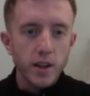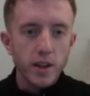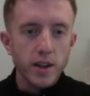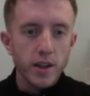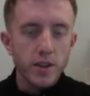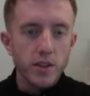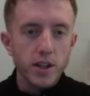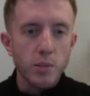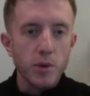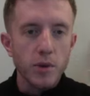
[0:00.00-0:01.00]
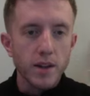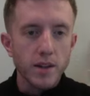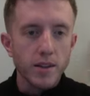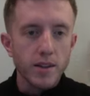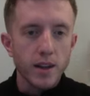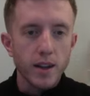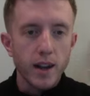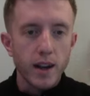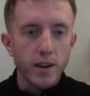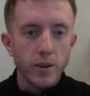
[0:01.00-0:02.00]
there's a couple things on
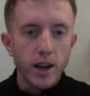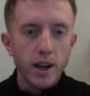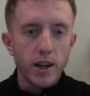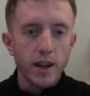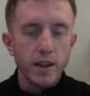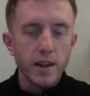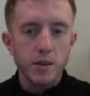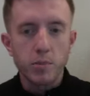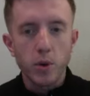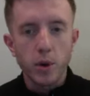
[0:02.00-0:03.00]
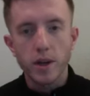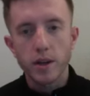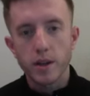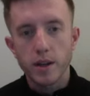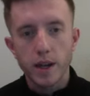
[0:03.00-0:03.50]
that, right? And I think that's important.